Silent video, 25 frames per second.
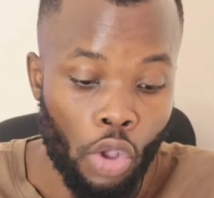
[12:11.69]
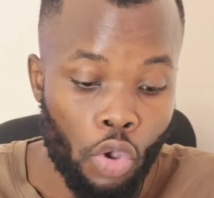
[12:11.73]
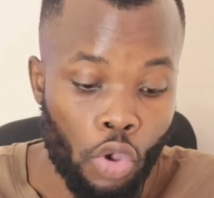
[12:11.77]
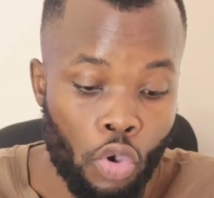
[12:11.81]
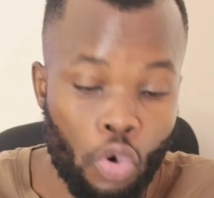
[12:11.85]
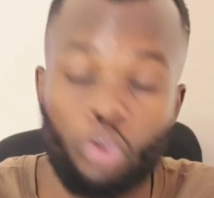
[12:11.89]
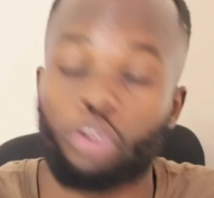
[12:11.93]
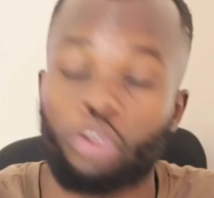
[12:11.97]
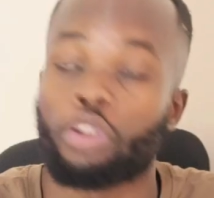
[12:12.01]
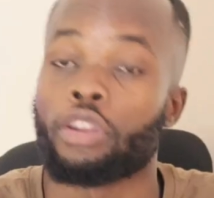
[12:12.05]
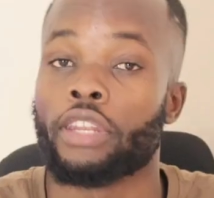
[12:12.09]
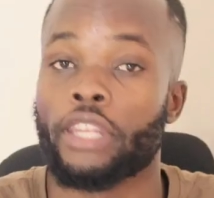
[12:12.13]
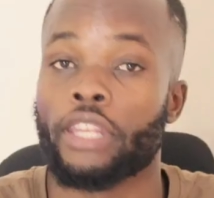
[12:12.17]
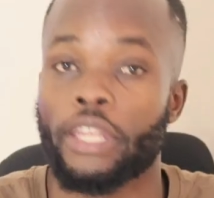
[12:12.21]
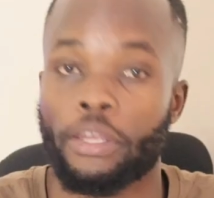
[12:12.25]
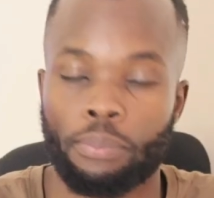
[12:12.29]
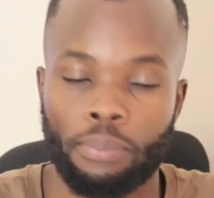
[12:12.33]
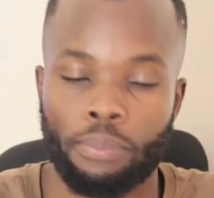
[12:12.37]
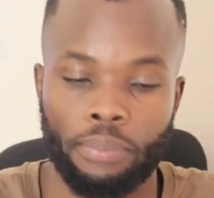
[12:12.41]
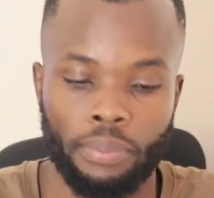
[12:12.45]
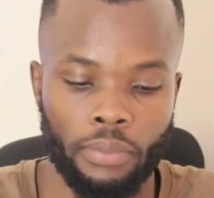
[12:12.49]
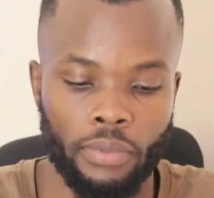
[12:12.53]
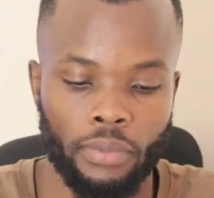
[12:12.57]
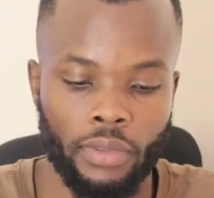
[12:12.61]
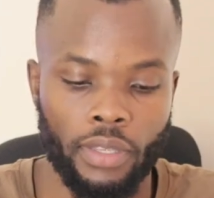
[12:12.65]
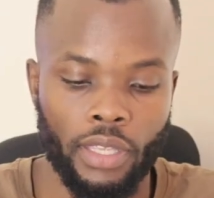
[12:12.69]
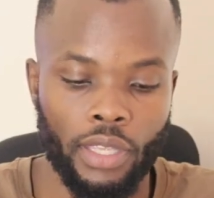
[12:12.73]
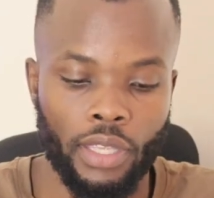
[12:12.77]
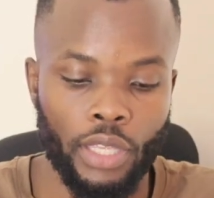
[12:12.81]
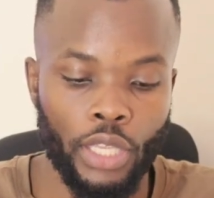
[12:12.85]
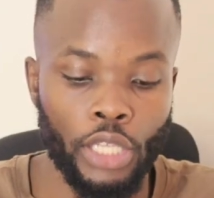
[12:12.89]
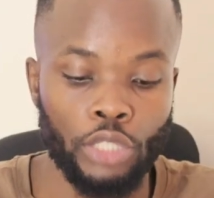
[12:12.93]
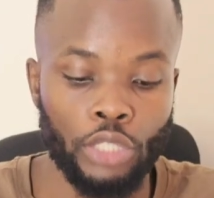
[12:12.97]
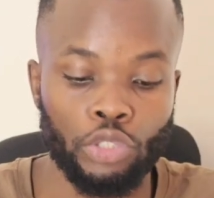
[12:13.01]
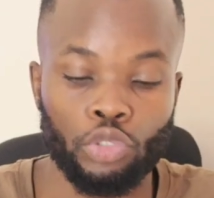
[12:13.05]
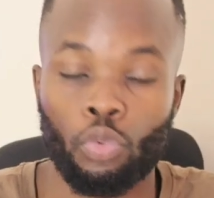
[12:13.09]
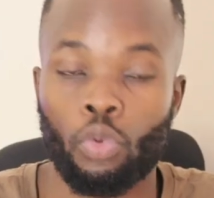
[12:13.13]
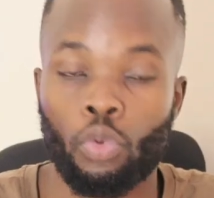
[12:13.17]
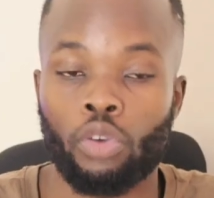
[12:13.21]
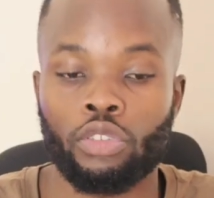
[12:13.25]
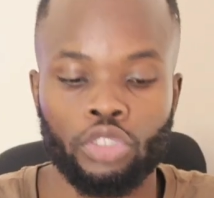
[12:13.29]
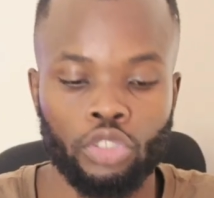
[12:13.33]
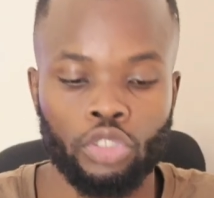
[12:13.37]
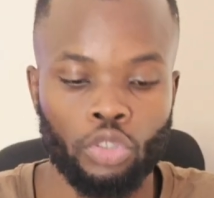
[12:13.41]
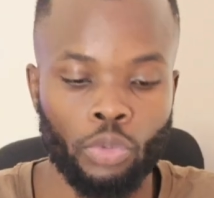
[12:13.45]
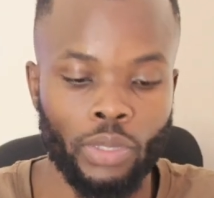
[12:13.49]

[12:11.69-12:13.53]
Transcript: go deep into what you are